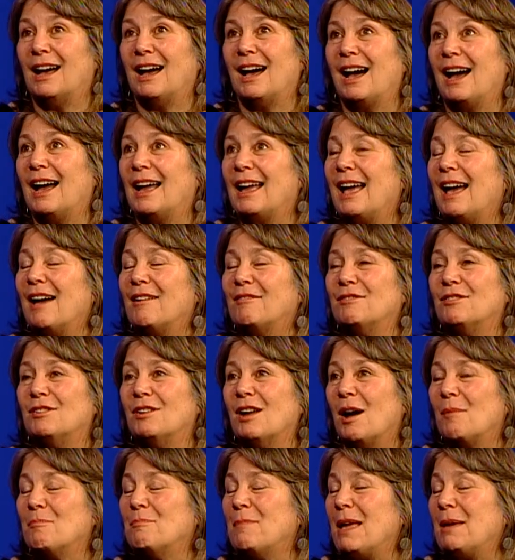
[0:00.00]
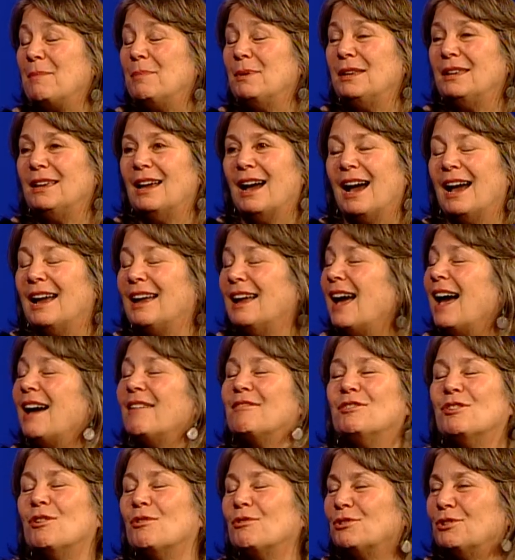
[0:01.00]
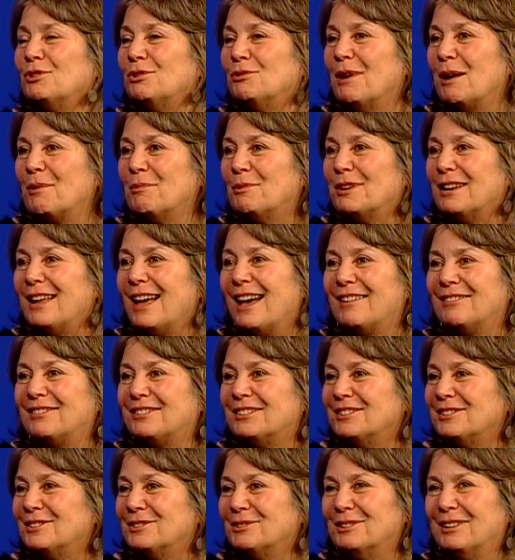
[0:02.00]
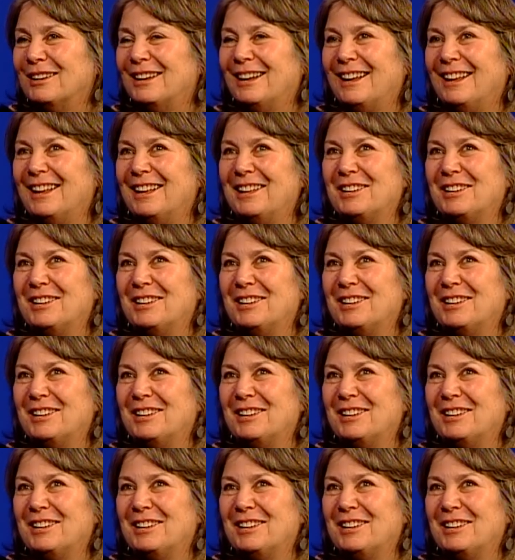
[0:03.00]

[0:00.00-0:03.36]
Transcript: I have maybe I have no clue. I would have to